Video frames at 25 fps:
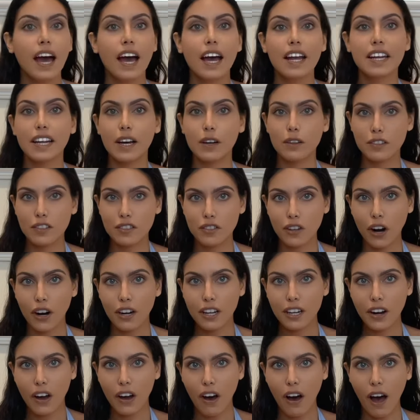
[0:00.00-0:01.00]
Now
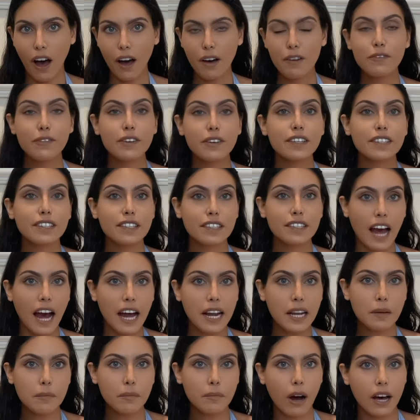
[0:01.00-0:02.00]
starting off,
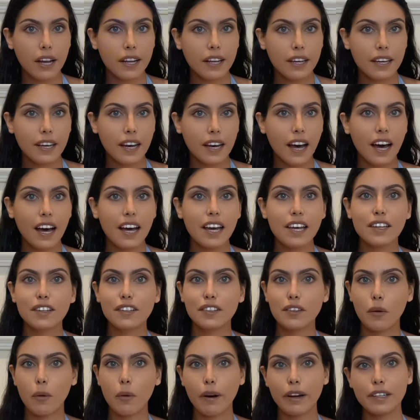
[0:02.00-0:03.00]
Santa Monica is
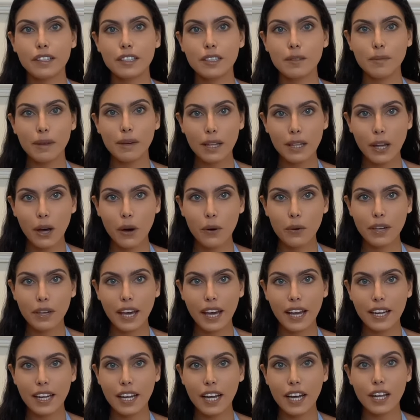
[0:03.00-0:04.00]
going to be
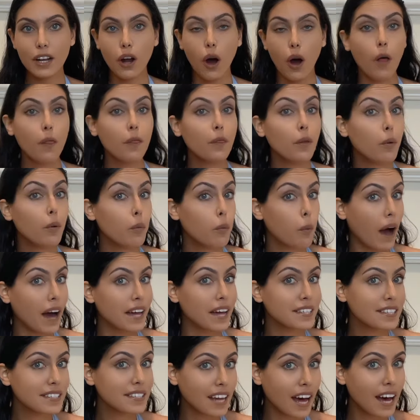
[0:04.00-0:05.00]
located on the
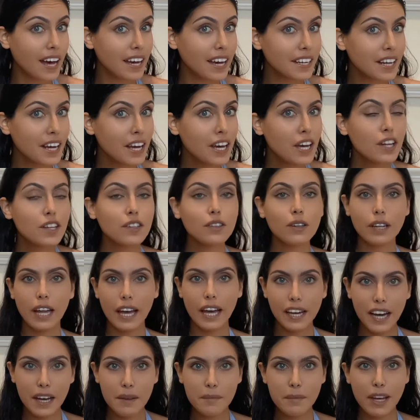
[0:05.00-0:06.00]
west side. So like
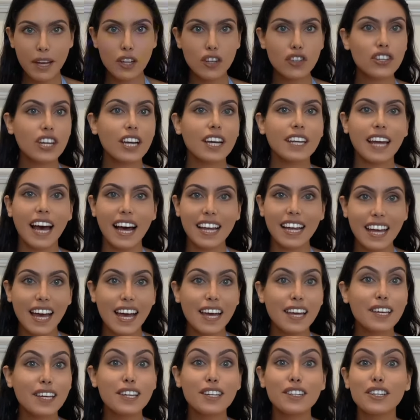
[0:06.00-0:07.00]
I mentioned,
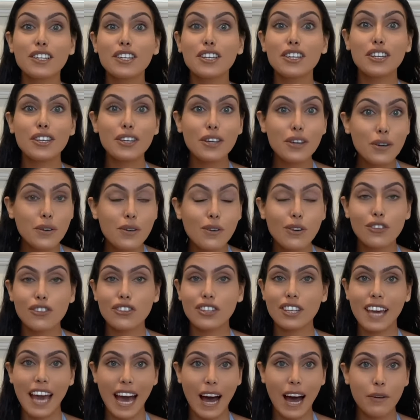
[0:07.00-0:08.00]
LA is a huge
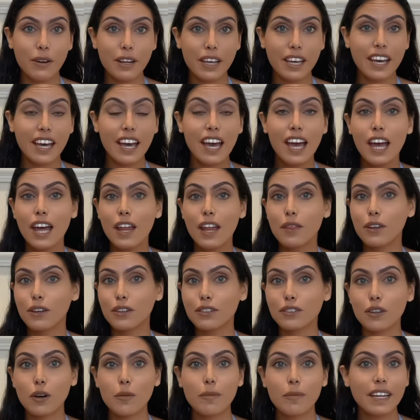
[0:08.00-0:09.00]
county. There's
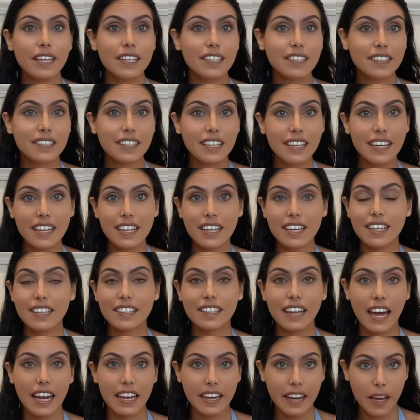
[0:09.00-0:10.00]
so many cities
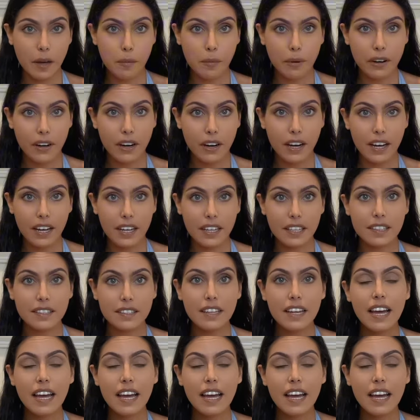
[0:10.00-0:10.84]
and neighborhoods